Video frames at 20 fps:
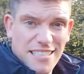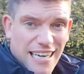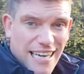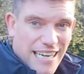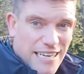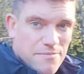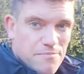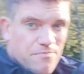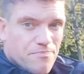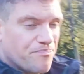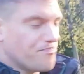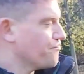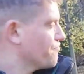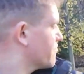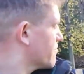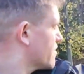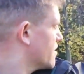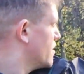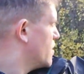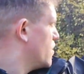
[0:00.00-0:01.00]
time
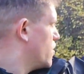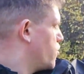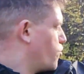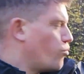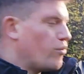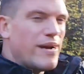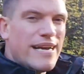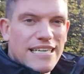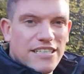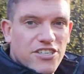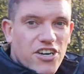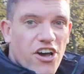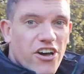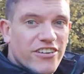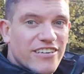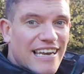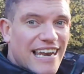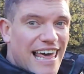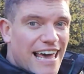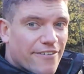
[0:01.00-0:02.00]
we
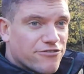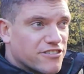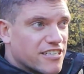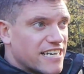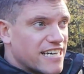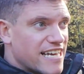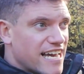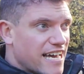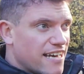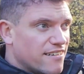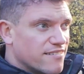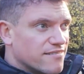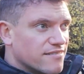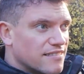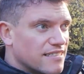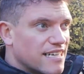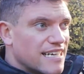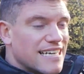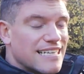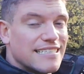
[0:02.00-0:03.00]
turned left here,
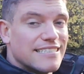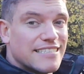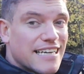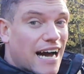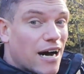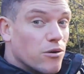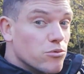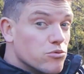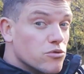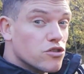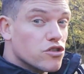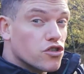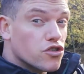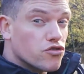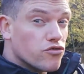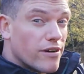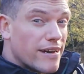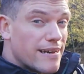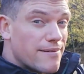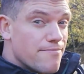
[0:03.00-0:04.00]

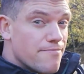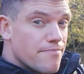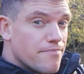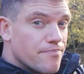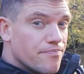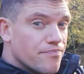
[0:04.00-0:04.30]
downstream.